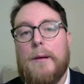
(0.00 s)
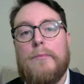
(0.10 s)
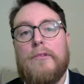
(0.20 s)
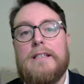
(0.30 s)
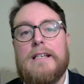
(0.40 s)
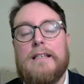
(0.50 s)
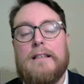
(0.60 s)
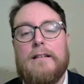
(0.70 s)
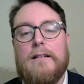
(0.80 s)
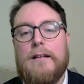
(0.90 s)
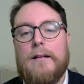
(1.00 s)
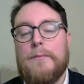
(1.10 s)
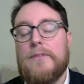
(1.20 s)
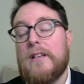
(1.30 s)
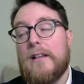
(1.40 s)
pretty done.
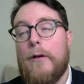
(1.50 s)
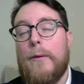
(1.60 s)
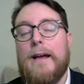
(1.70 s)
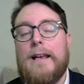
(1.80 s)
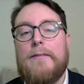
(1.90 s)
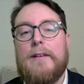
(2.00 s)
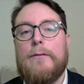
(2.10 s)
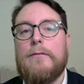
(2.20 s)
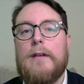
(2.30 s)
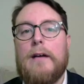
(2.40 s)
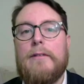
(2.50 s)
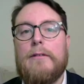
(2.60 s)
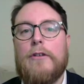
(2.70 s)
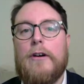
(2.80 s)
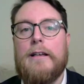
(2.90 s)
I'm just going to go away and have a
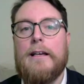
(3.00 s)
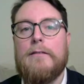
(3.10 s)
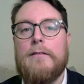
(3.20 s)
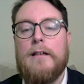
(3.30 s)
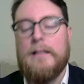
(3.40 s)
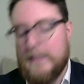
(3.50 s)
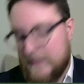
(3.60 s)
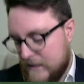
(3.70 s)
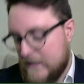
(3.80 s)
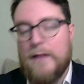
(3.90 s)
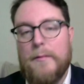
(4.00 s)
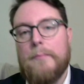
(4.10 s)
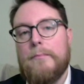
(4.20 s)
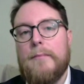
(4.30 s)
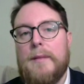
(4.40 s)
little cry now. Get changed out
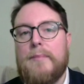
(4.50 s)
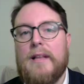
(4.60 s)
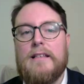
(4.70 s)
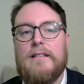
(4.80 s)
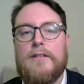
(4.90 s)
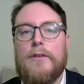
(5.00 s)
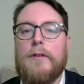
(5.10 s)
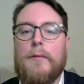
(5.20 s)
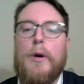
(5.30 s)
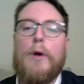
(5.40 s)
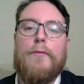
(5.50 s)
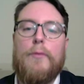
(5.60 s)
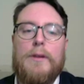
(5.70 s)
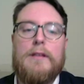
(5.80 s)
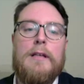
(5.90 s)
my bloody suit I put on for
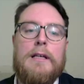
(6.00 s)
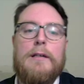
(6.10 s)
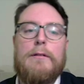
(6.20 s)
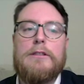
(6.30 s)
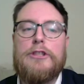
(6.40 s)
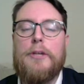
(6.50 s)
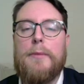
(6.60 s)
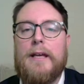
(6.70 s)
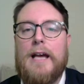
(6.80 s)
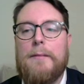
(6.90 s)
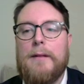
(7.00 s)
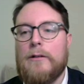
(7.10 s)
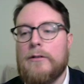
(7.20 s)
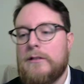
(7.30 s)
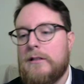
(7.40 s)
one stupid game
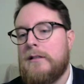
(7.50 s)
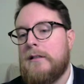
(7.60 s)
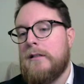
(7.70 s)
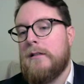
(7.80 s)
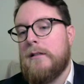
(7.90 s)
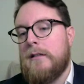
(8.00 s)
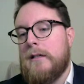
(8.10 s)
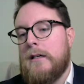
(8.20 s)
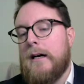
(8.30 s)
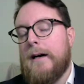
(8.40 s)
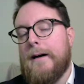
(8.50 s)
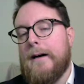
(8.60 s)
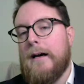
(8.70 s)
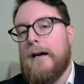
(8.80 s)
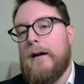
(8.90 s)
that I
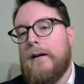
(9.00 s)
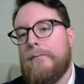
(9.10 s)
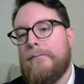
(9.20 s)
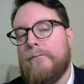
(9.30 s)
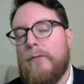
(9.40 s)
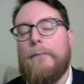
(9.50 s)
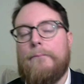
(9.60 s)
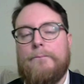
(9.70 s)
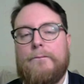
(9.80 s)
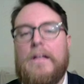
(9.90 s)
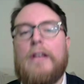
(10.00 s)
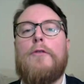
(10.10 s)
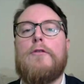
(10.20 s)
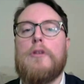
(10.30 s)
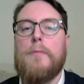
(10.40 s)
lost. Well, thank
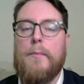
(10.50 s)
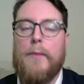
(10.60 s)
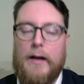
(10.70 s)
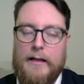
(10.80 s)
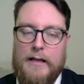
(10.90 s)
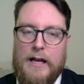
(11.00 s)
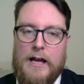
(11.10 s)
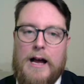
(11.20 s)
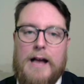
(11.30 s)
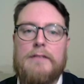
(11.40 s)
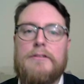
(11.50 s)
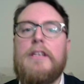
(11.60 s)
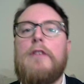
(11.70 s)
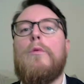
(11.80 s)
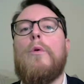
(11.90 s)
you for stopping by. I shall
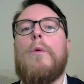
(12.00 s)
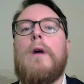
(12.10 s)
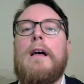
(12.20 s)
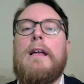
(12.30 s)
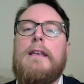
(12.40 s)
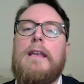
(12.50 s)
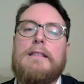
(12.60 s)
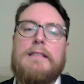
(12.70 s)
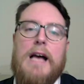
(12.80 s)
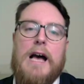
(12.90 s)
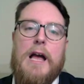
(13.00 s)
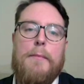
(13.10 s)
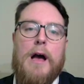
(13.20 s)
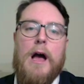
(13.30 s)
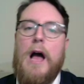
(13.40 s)
see you all next
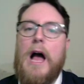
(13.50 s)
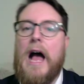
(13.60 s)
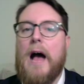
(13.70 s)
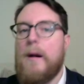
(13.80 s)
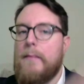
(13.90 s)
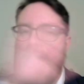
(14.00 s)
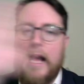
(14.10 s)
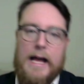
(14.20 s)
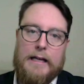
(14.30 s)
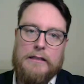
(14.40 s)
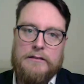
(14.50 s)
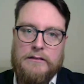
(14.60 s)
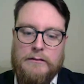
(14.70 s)
time. Bye-bye.